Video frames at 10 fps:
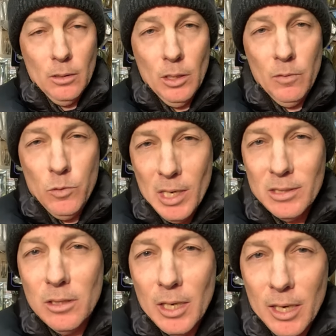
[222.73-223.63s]
If you
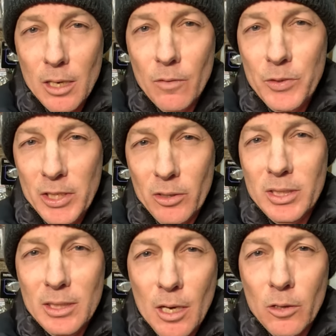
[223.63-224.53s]
guys look at enough
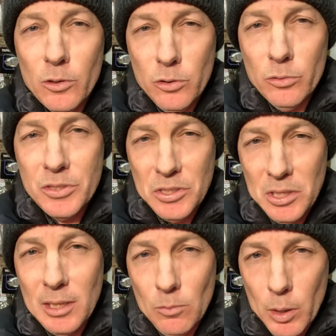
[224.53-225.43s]
DRT colors, you'll
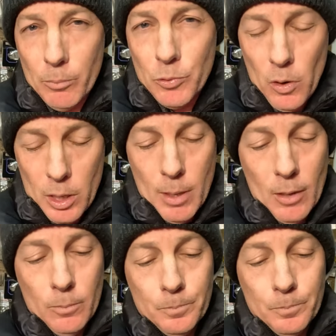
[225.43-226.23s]
see what I'm talking about.